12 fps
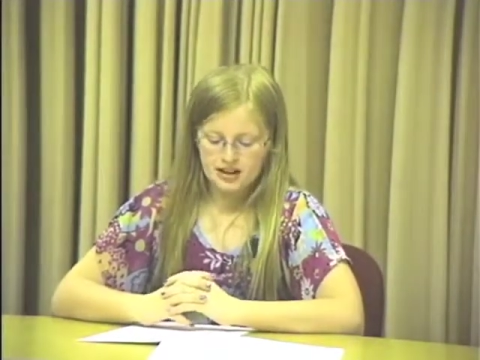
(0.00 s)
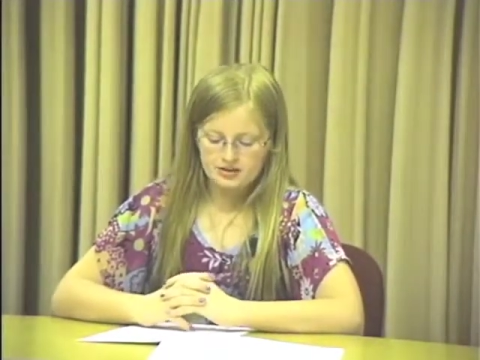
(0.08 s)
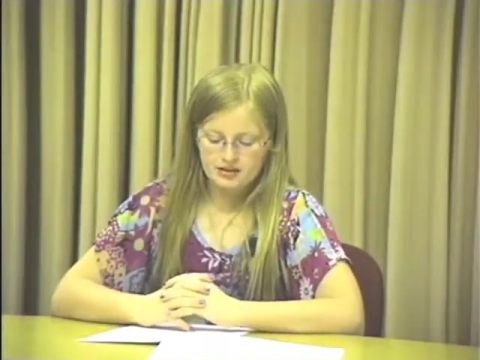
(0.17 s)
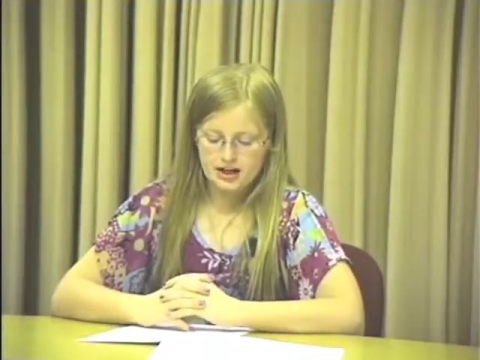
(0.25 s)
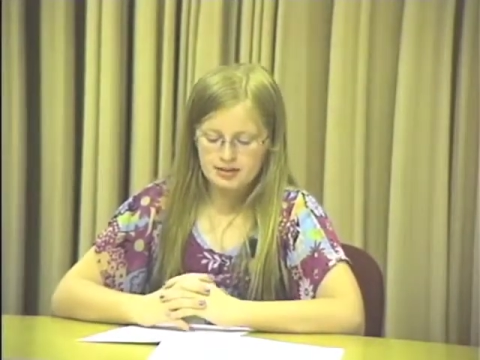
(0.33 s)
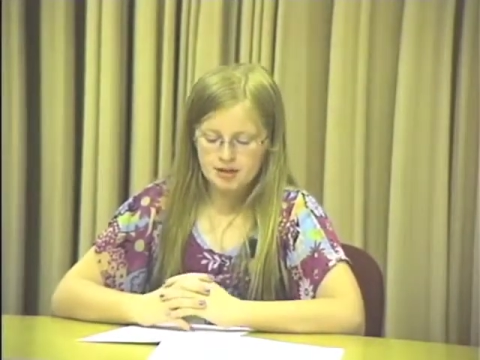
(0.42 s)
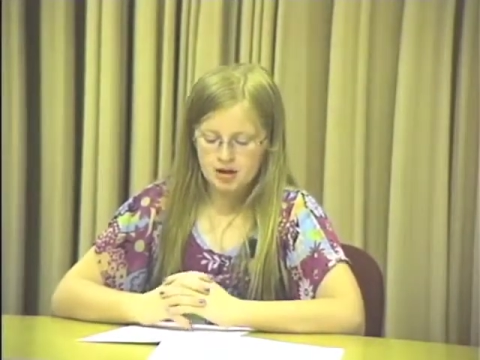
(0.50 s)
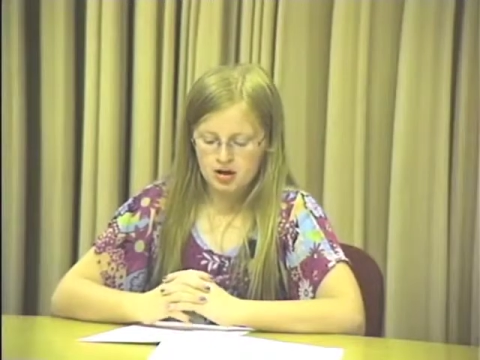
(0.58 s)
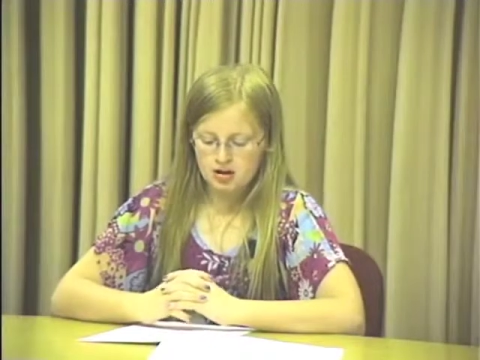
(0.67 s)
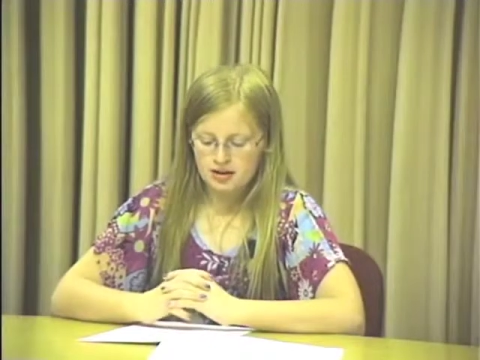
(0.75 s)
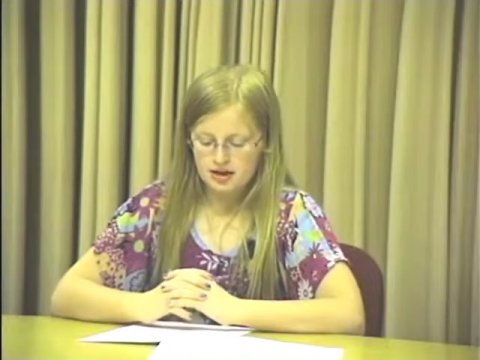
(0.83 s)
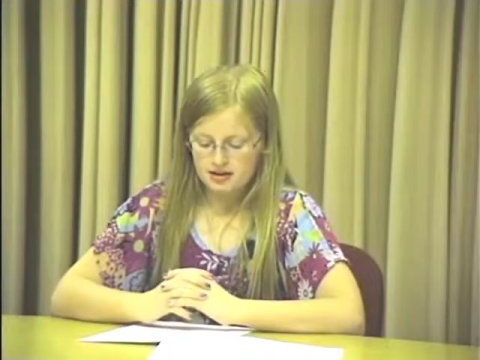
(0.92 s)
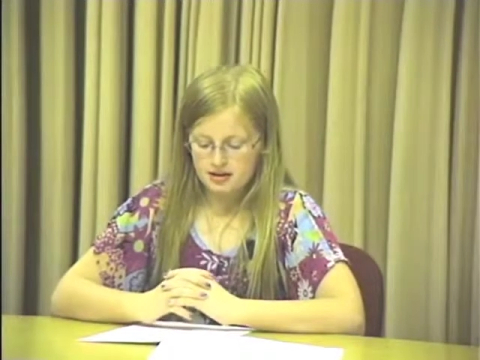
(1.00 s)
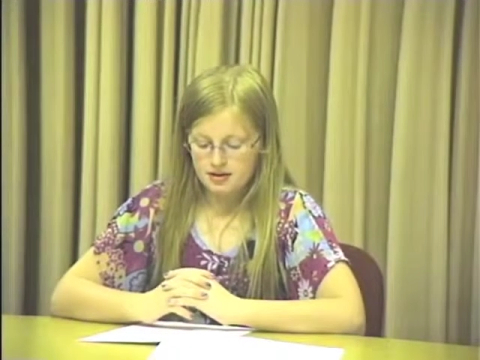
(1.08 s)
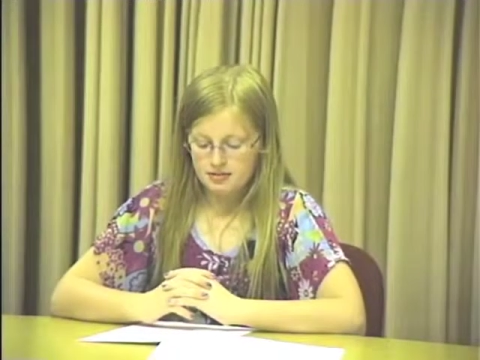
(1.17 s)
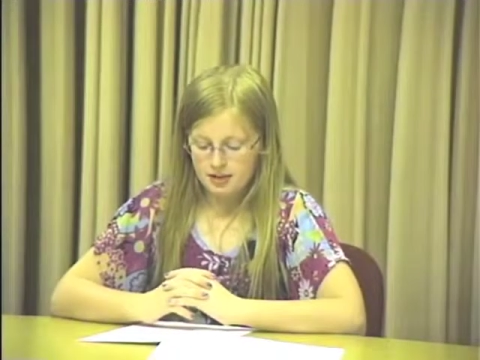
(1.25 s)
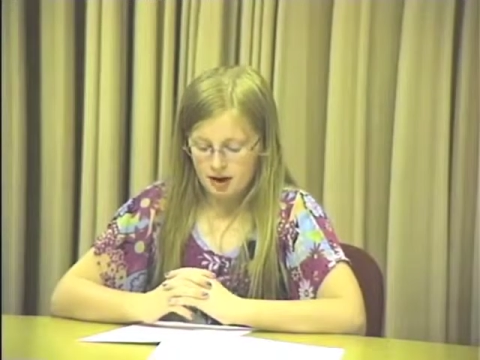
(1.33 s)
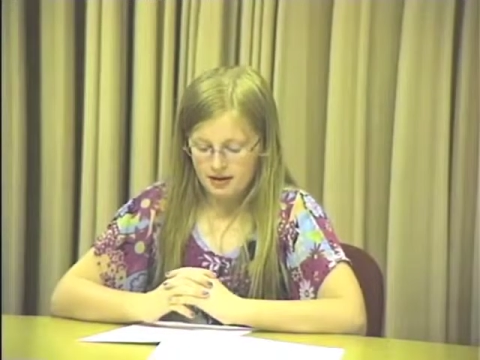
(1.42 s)
Fred
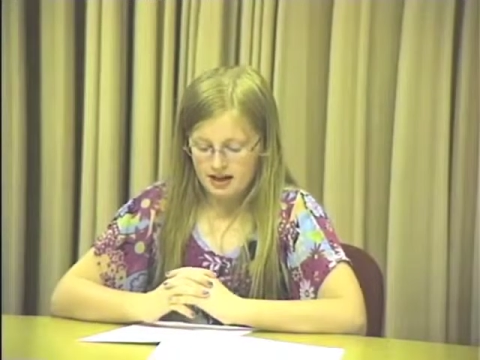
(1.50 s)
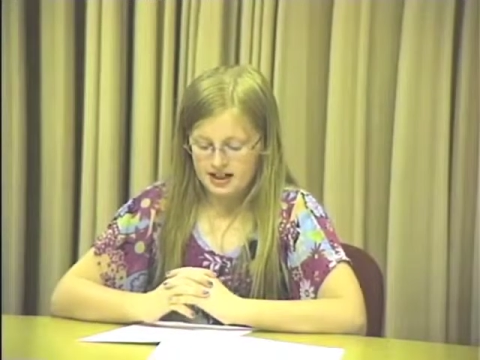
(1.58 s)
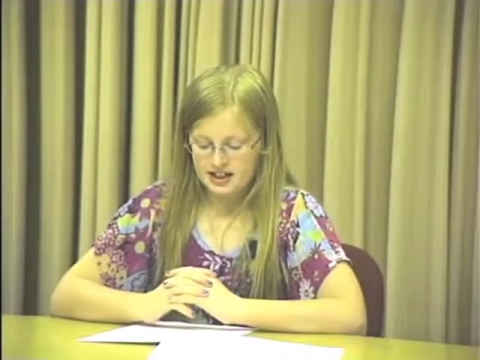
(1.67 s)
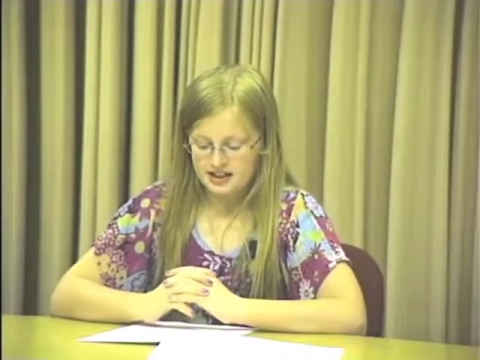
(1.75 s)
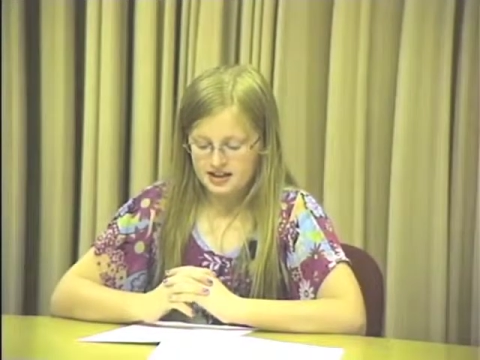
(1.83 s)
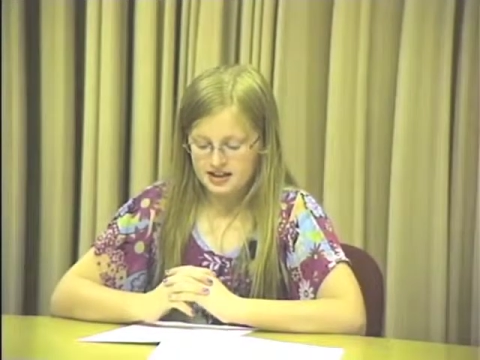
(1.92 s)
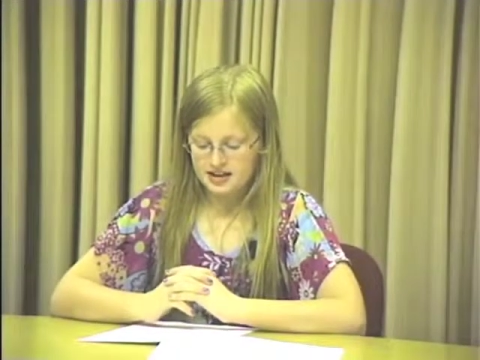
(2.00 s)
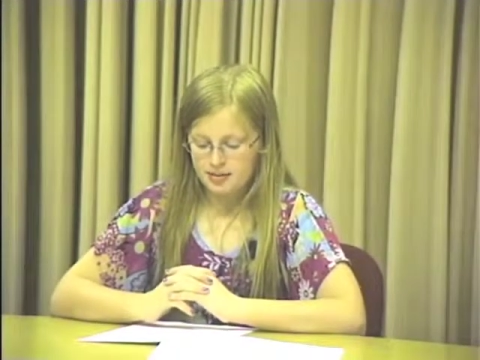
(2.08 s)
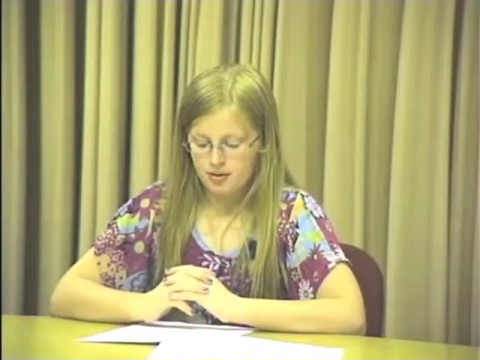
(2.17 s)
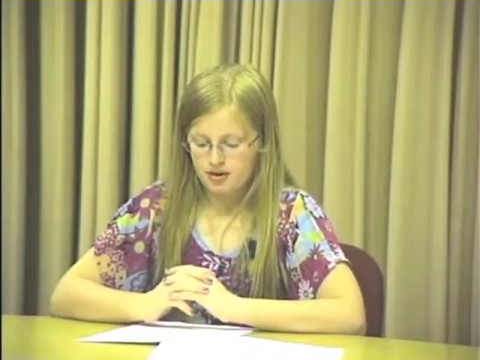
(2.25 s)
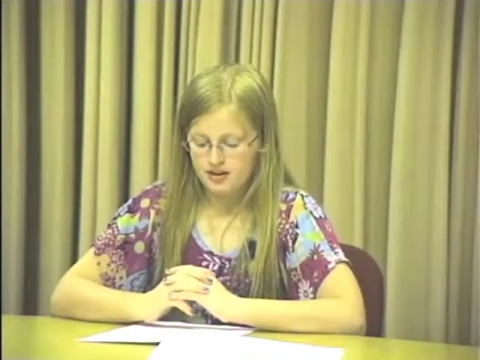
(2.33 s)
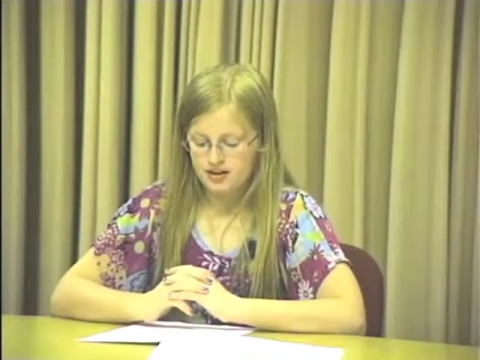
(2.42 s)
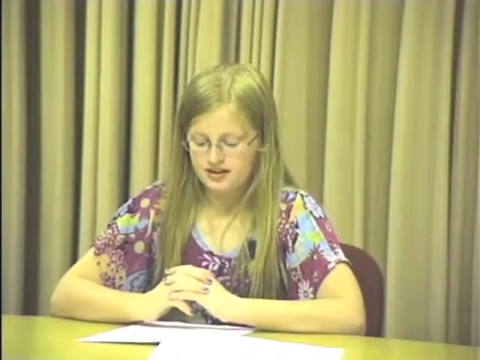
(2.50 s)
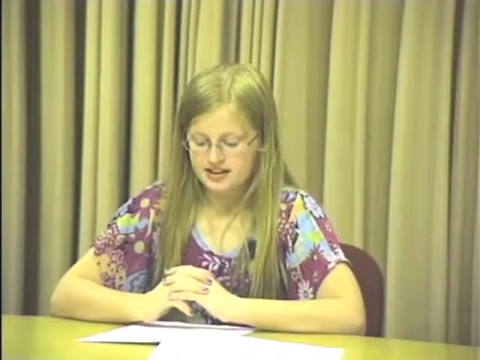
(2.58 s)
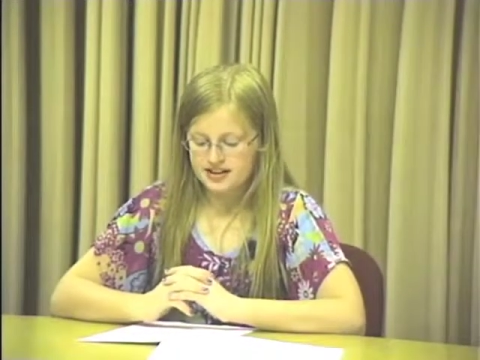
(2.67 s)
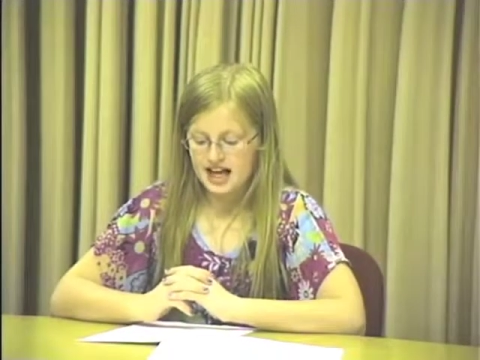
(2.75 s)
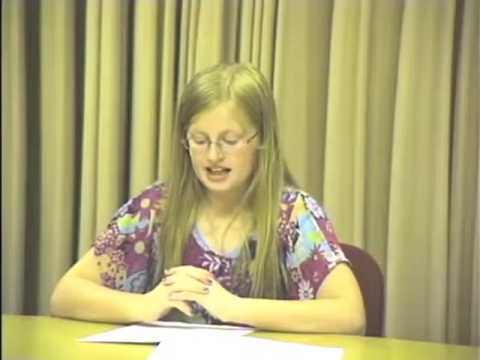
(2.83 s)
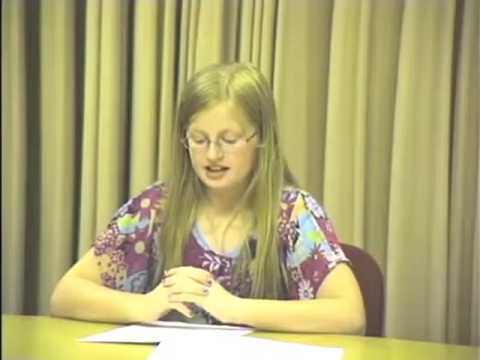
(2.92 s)
Bowen is a supporter of the
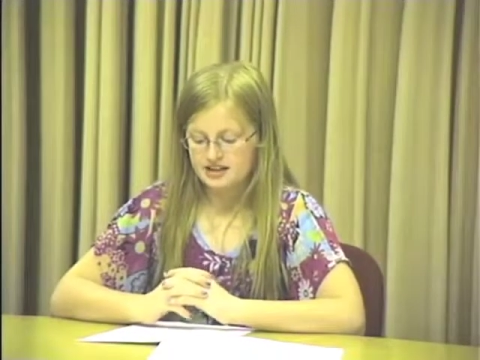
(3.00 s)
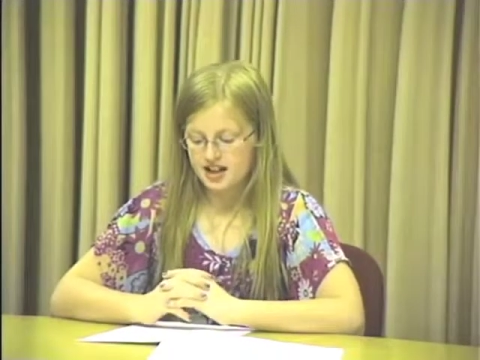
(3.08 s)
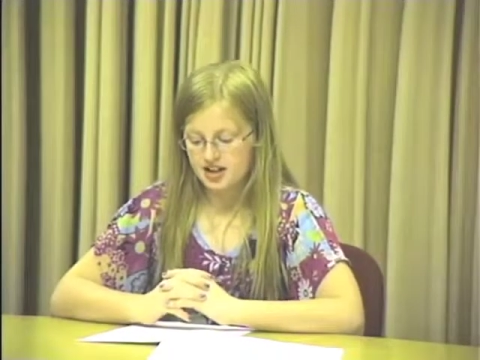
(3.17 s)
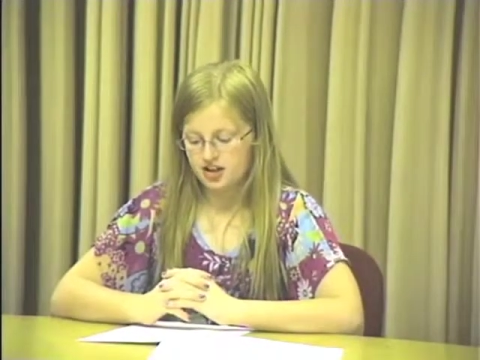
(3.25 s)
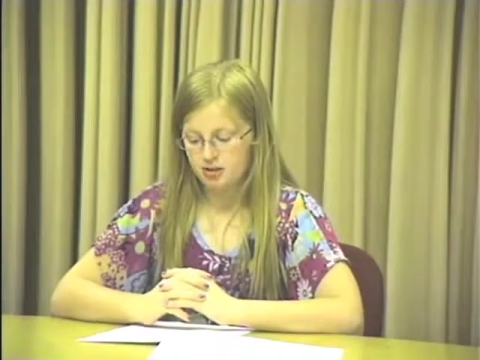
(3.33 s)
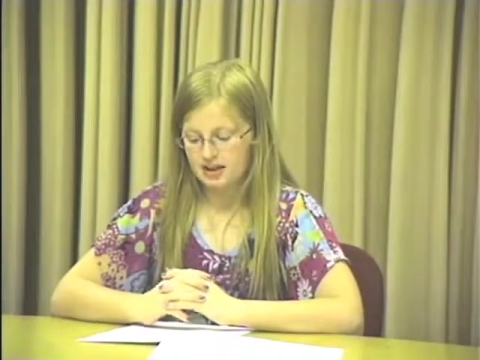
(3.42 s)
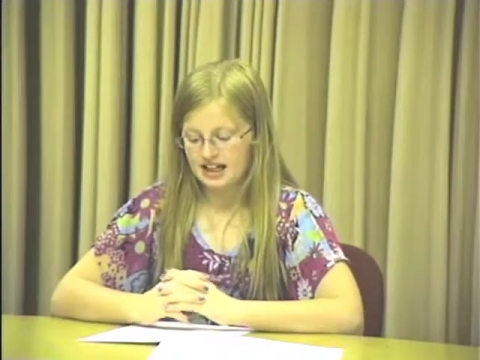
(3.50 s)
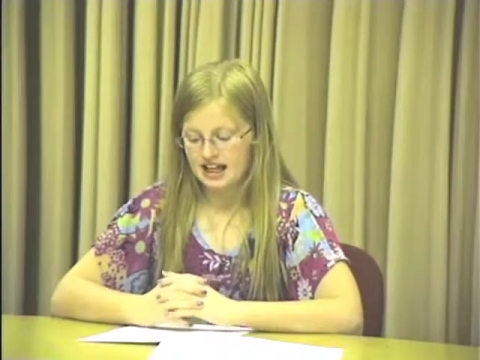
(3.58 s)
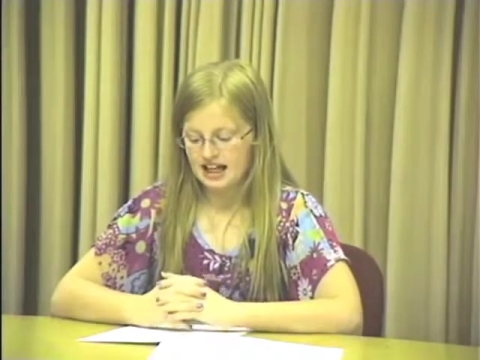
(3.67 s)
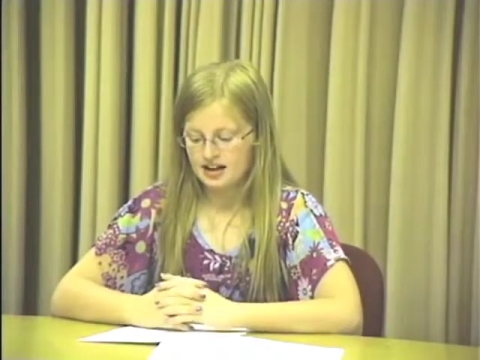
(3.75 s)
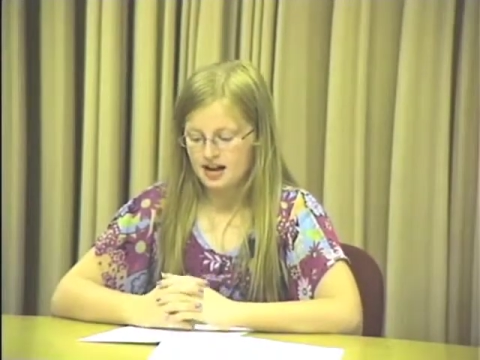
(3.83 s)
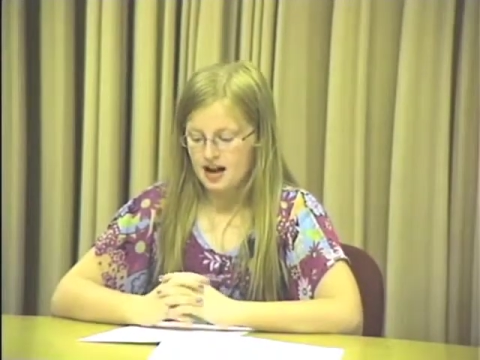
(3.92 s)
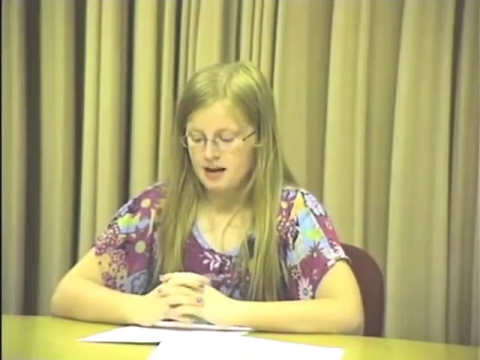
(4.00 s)
Silent Soccer Weekend.